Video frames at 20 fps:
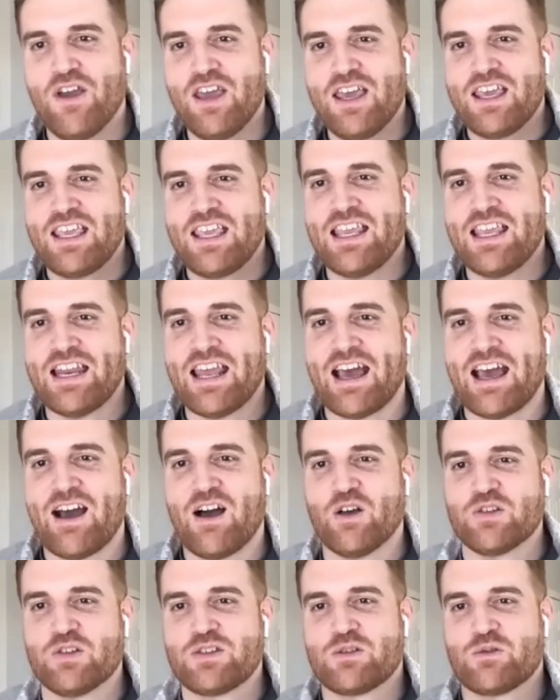
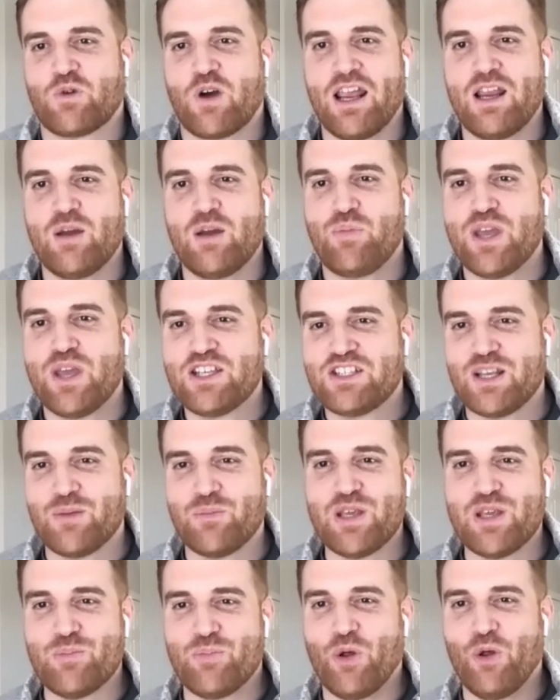in-house, right? Pitching
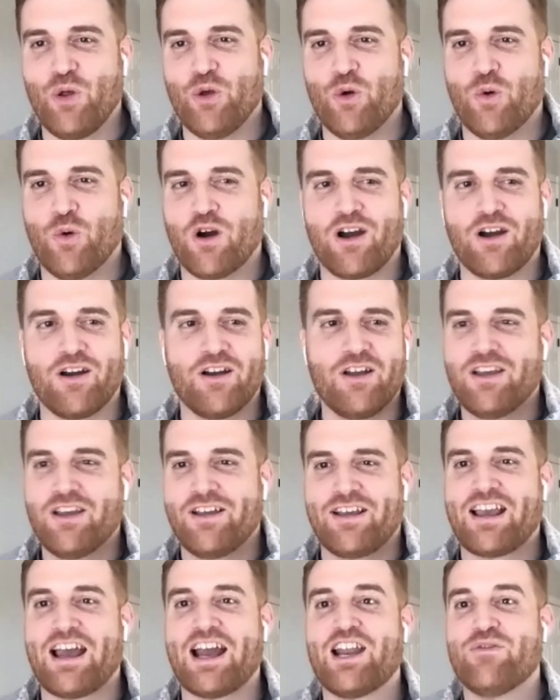people who are
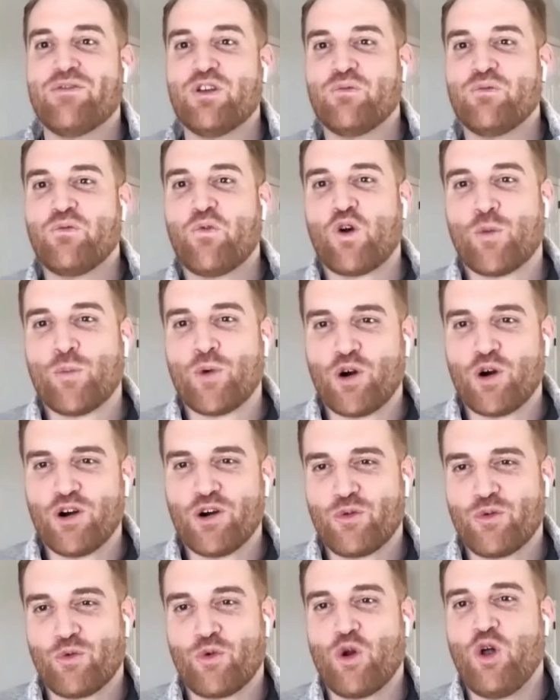kind of in former
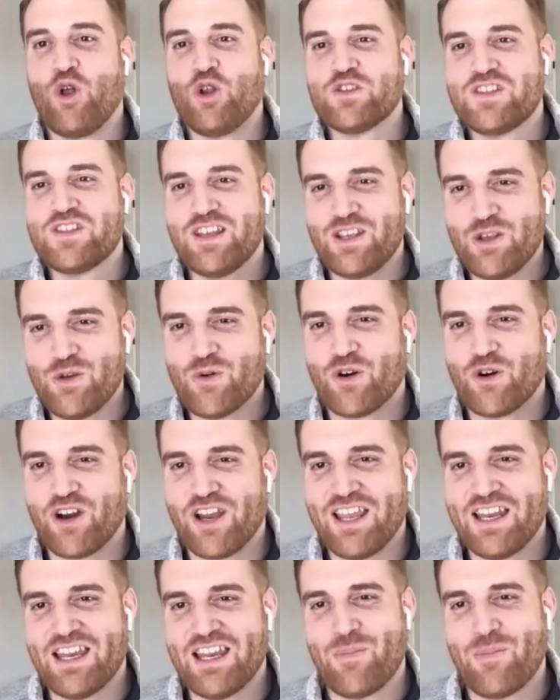roles that you were
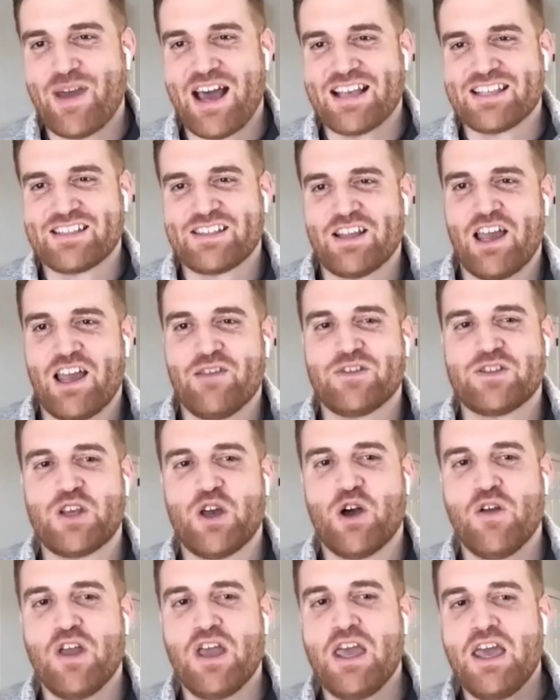in a past life.
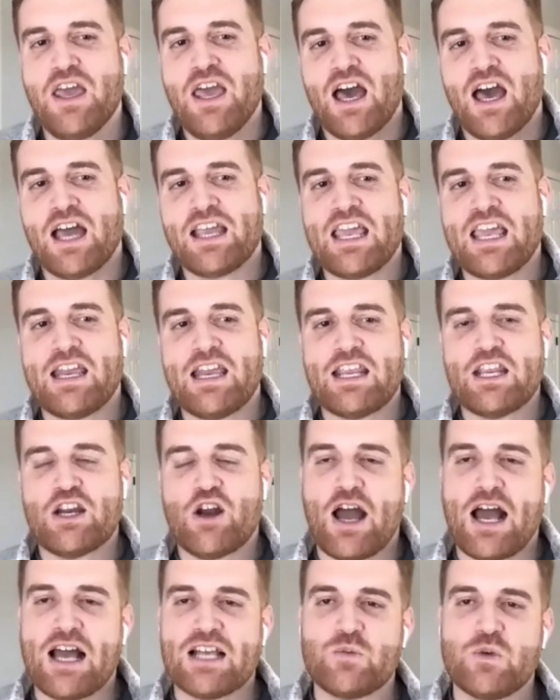So again,
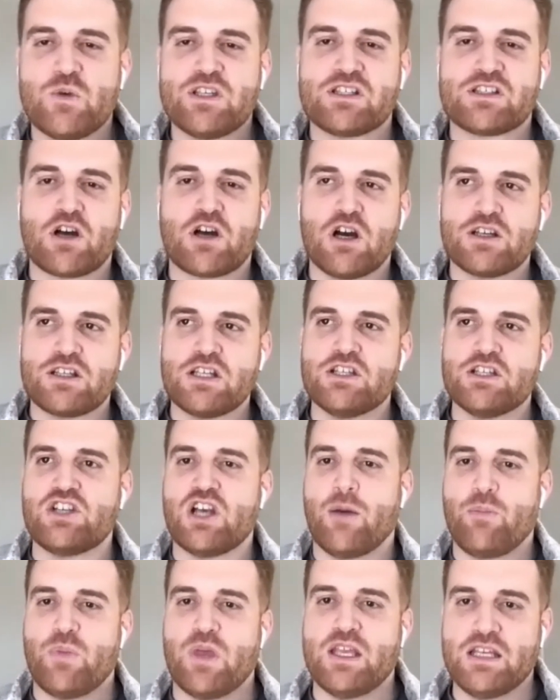as we start to
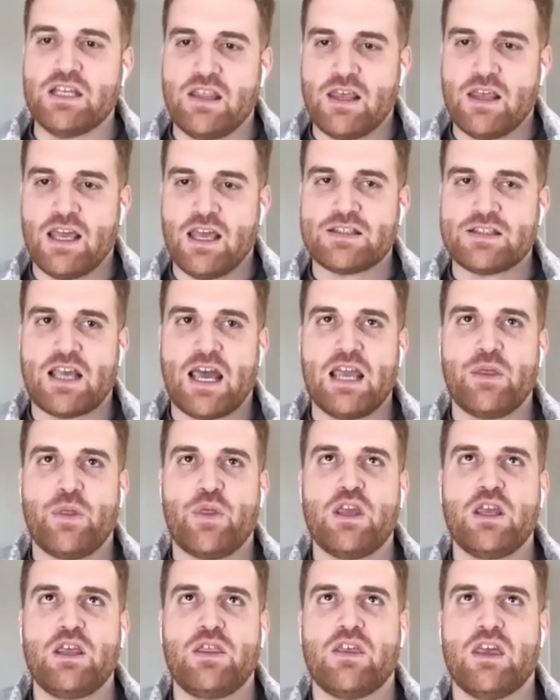jump into this, I
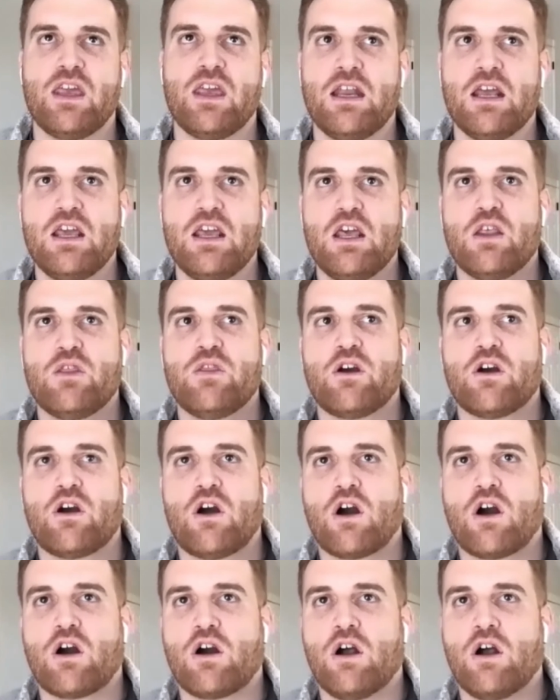think that
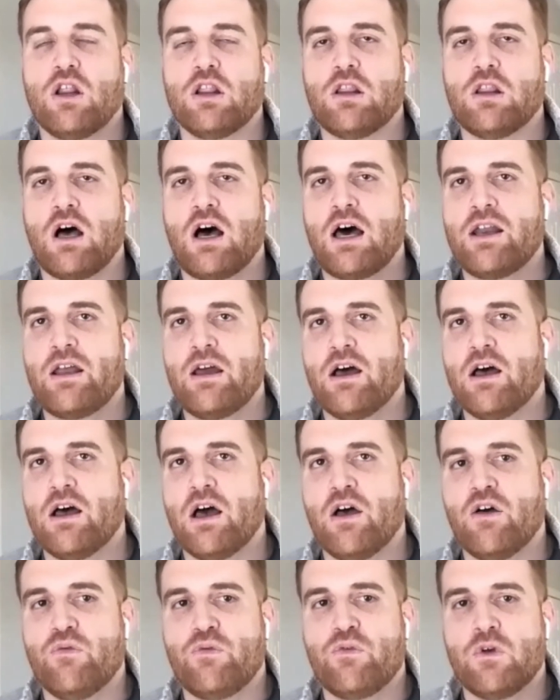there are a lot of